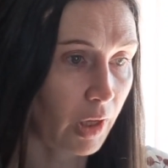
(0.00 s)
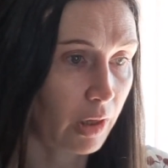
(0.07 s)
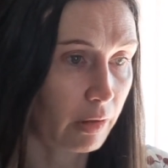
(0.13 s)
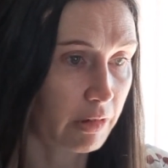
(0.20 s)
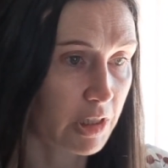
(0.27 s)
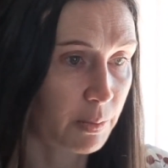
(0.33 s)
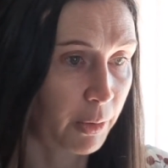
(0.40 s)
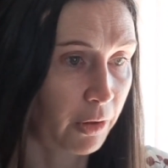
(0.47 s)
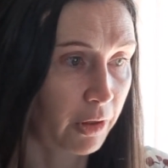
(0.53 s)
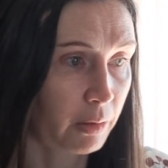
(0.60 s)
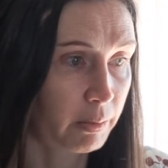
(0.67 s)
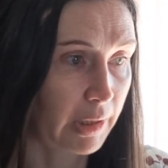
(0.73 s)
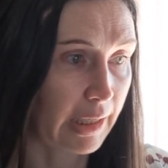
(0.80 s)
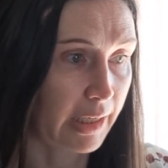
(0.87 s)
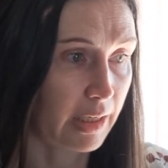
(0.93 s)
The
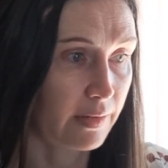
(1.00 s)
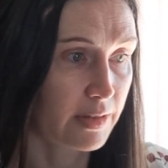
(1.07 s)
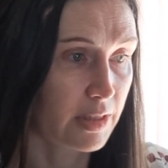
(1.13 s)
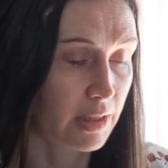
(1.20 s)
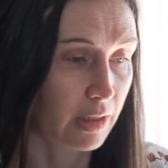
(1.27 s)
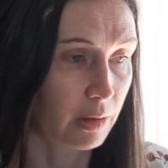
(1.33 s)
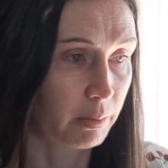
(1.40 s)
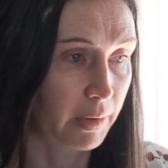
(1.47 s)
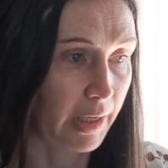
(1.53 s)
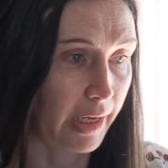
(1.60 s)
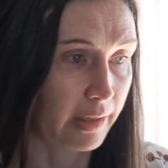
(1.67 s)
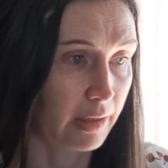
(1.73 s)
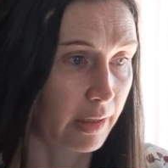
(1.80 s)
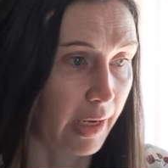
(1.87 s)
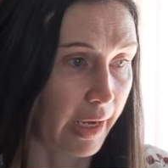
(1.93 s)
respondent believes the
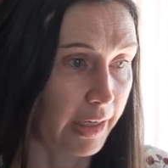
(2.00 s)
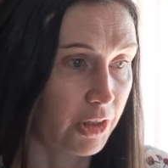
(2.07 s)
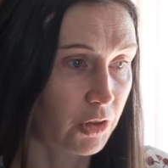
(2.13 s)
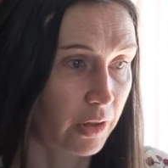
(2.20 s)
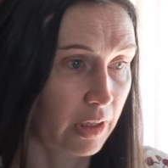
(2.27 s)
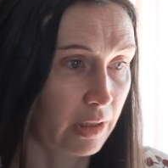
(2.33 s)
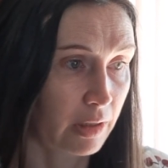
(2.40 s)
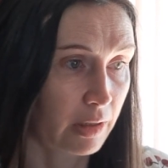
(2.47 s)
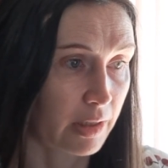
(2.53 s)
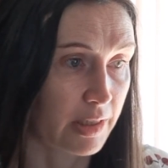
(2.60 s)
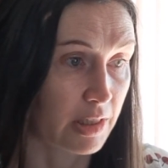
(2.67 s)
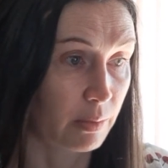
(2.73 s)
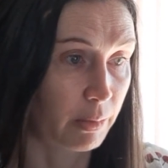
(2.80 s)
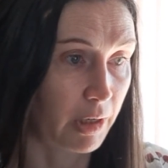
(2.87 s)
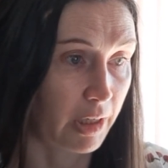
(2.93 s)
complainant Adrian is
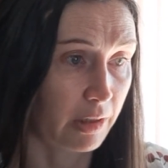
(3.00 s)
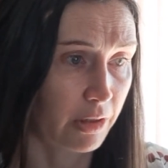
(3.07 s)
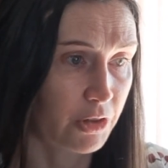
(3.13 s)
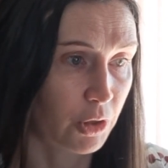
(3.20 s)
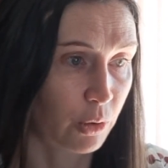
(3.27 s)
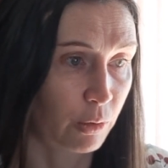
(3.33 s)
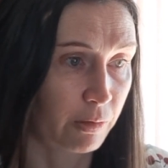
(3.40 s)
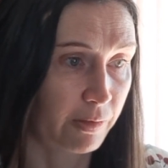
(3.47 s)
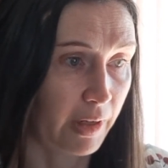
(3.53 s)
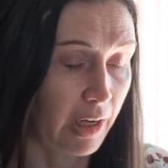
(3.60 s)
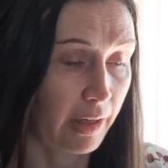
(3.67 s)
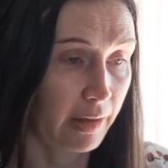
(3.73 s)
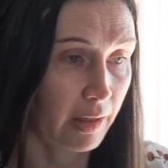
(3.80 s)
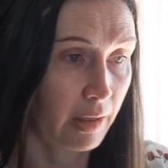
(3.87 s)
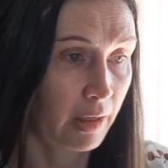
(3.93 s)
the biological
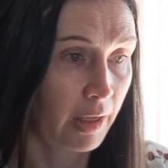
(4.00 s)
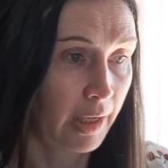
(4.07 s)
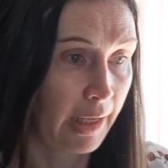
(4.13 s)
father,